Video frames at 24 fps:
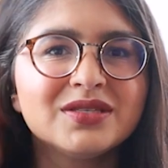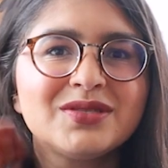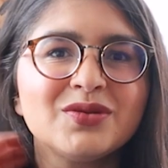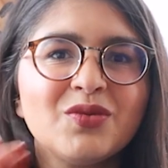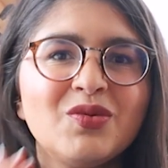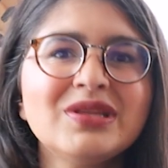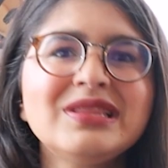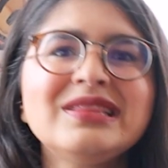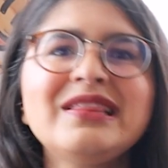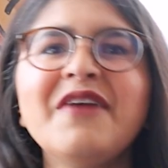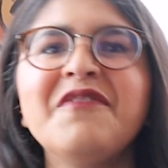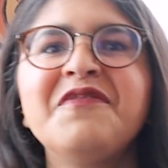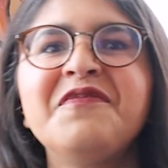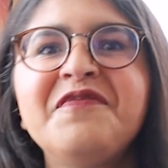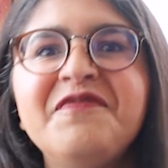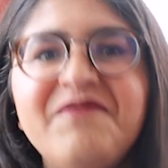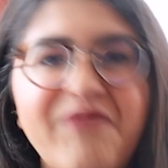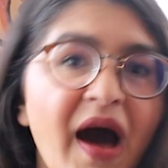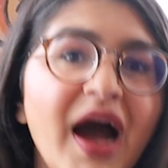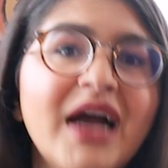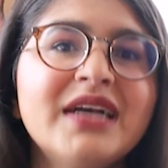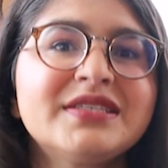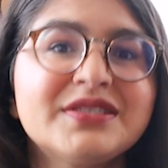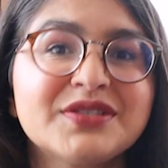So what the
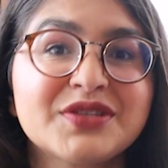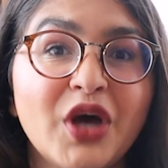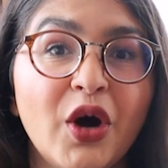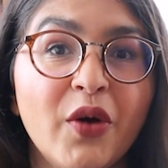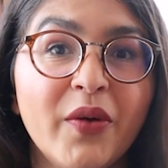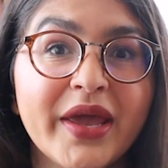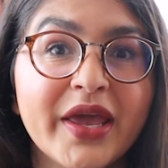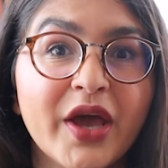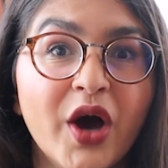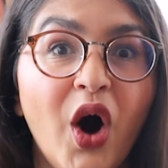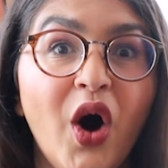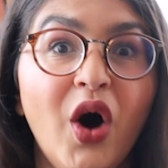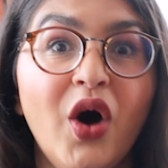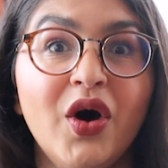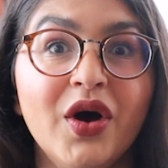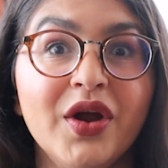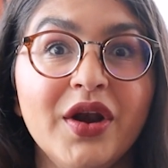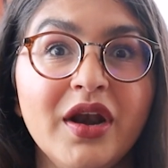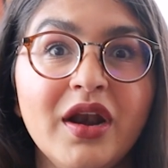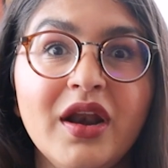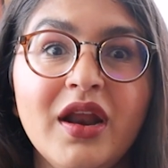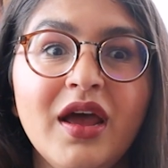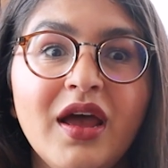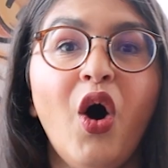fuck's going
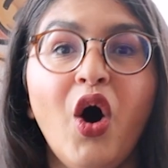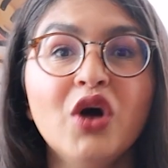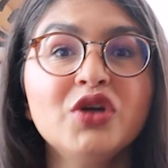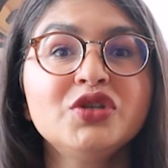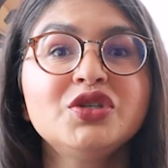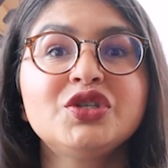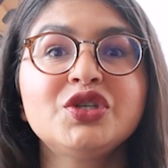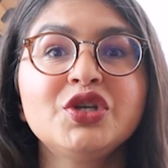on? On